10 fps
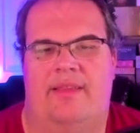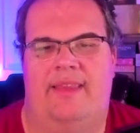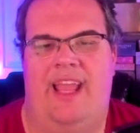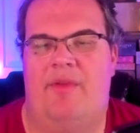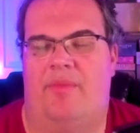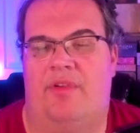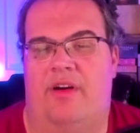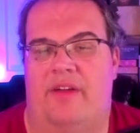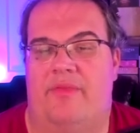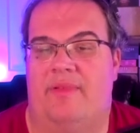Team up
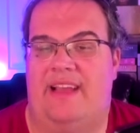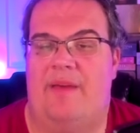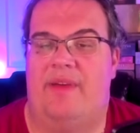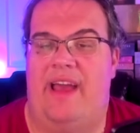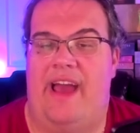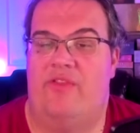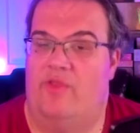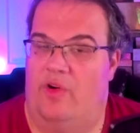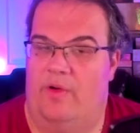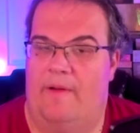cost, Gambit and
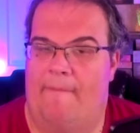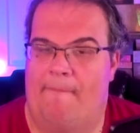Rogue.